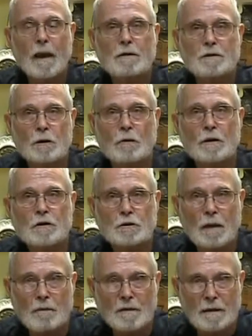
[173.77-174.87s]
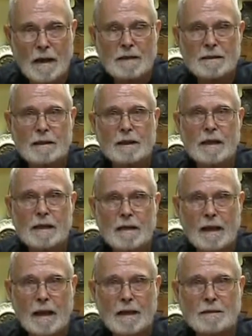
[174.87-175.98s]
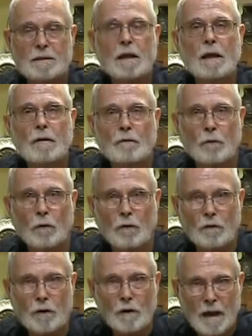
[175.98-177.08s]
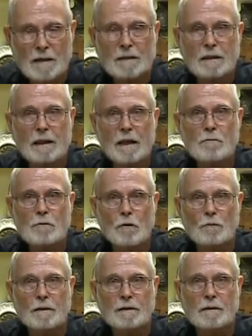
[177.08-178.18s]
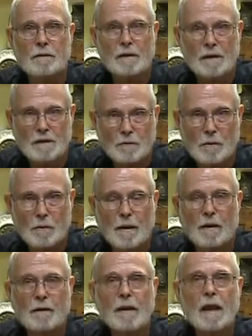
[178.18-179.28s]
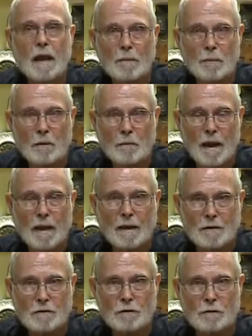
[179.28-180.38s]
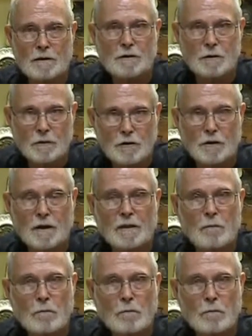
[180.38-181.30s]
so that you have a nice clean case for the nice clean movement that is repaired and put back into it so that you get the